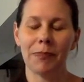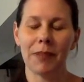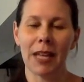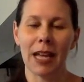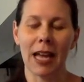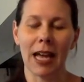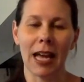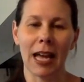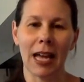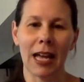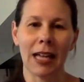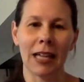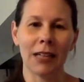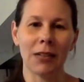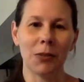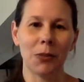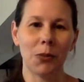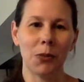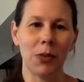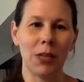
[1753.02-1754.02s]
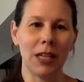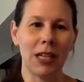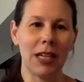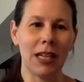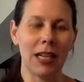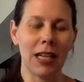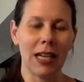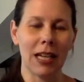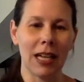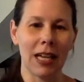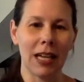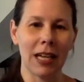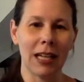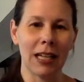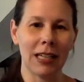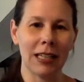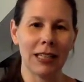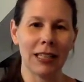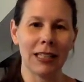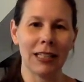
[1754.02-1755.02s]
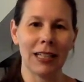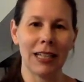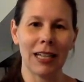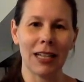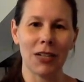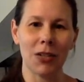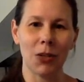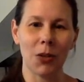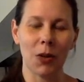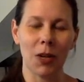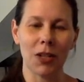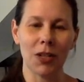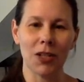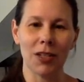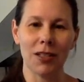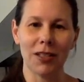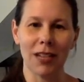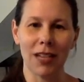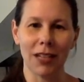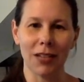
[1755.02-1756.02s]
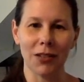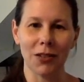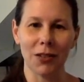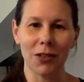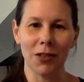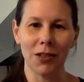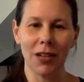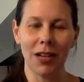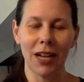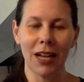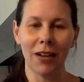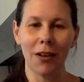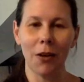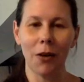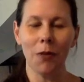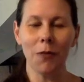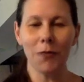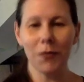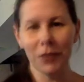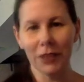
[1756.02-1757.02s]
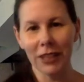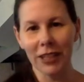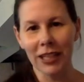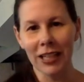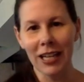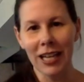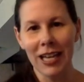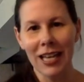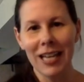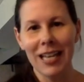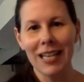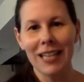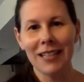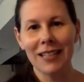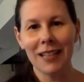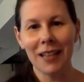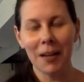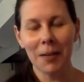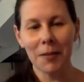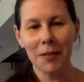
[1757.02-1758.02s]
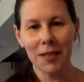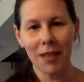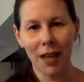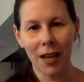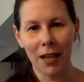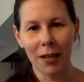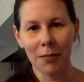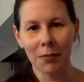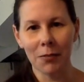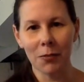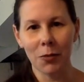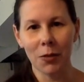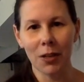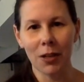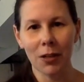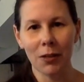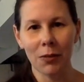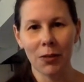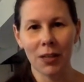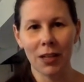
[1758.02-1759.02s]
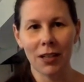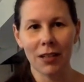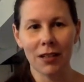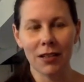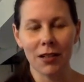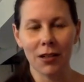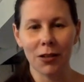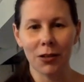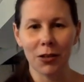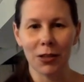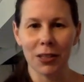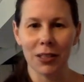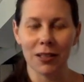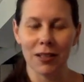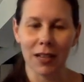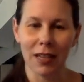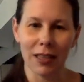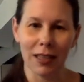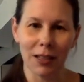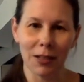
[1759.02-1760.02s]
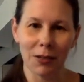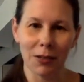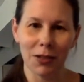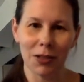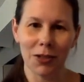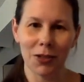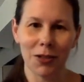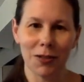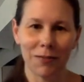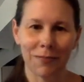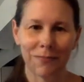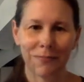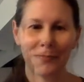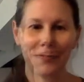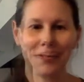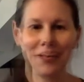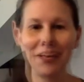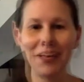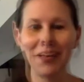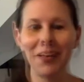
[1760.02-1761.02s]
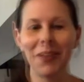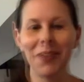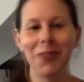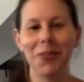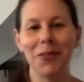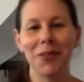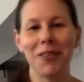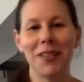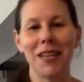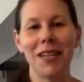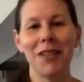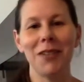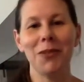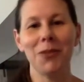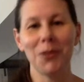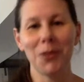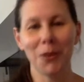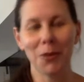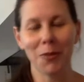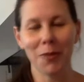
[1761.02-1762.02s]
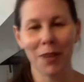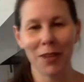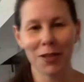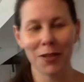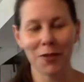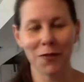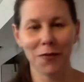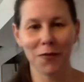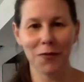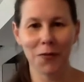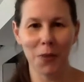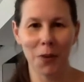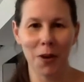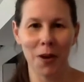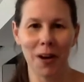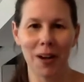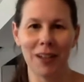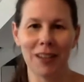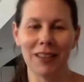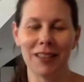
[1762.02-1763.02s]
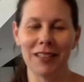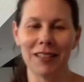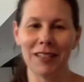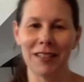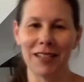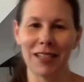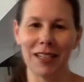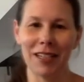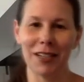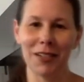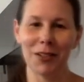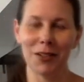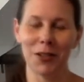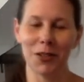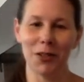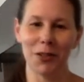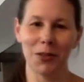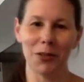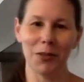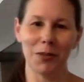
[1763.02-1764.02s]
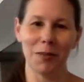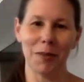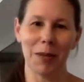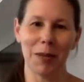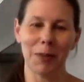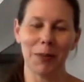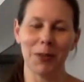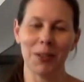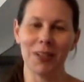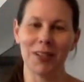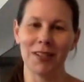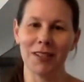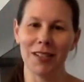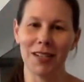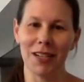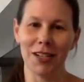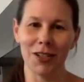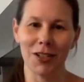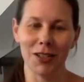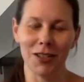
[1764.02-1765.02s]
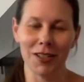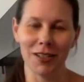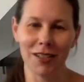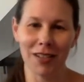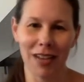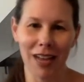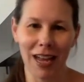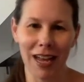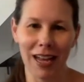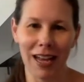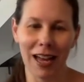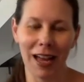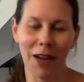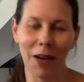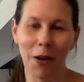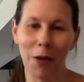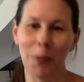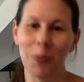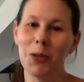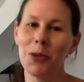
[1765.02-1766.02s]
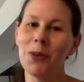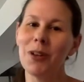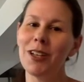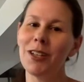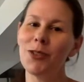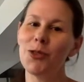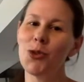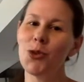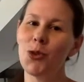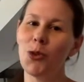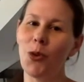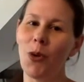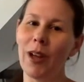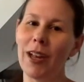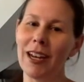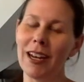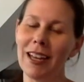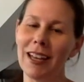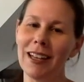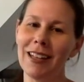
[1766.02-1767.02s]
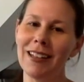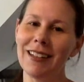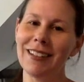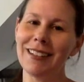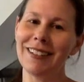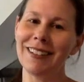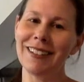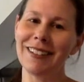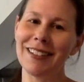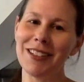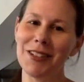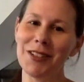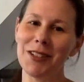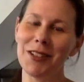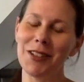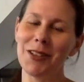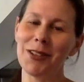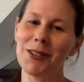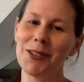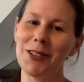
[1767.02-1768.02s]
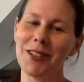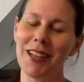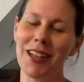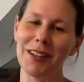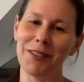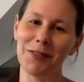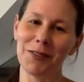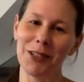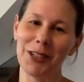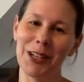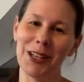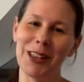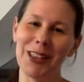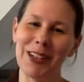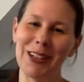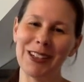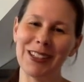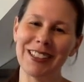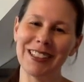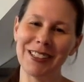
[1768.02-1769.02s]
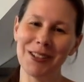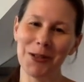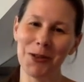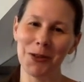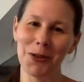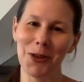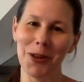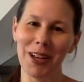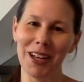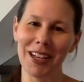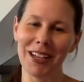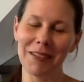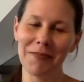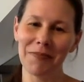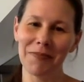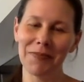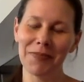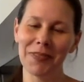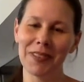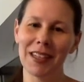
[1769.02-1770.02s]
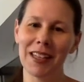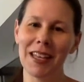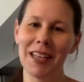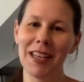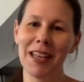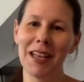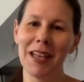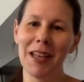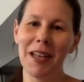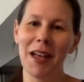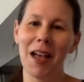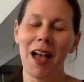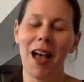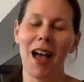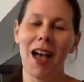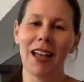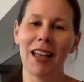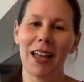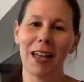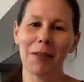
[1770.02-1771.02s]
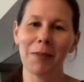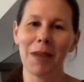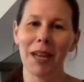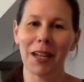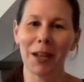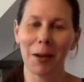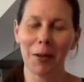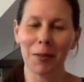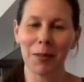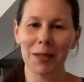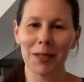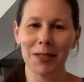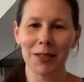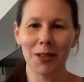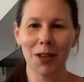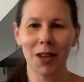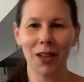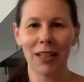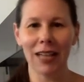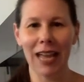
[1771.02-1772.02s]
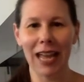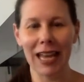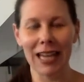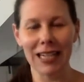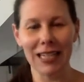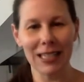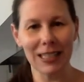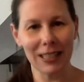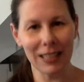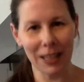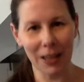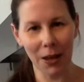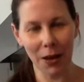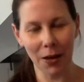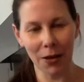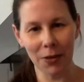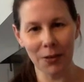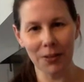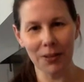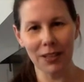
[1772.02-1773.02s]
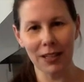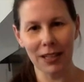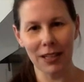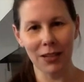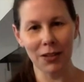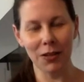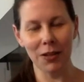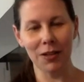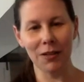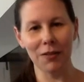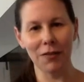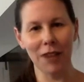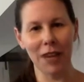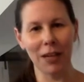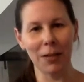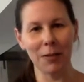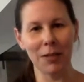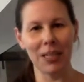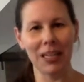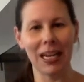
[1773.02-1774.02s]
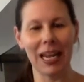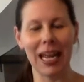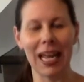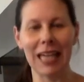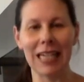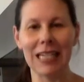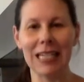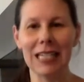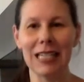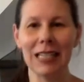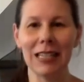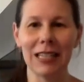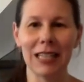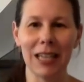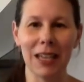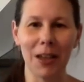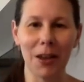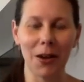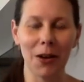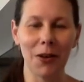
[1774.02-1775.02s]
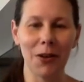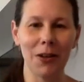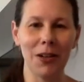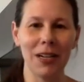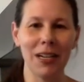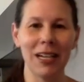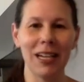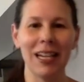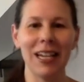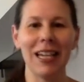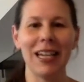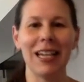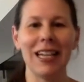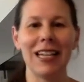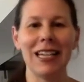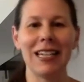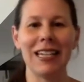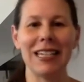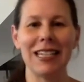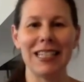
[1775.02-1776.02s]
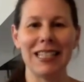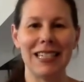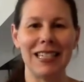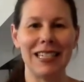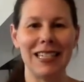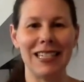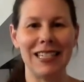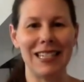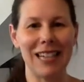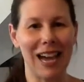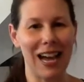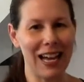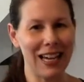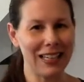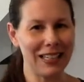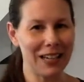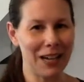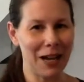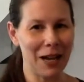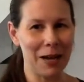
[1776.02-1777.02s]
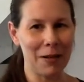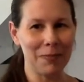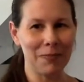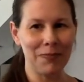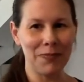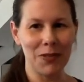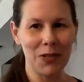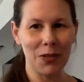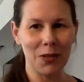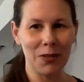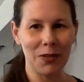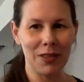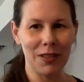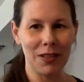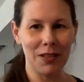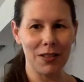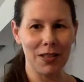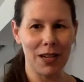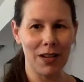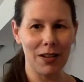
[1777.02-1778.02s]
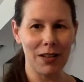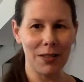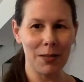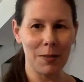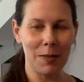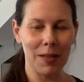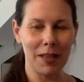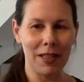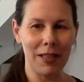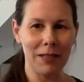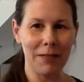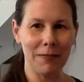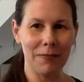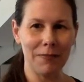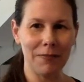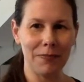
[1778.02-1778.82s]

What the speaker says: And we can get your questions answered and hopefully set up a time where we can start learning sign language. So thank you so much for listening to my presentation today. I hope you enjoyed it. There's another sign for you to learn, enjoy. Again, my company is called Handy Lingo, and you can find me at handylingo.com. So there's how I spell it.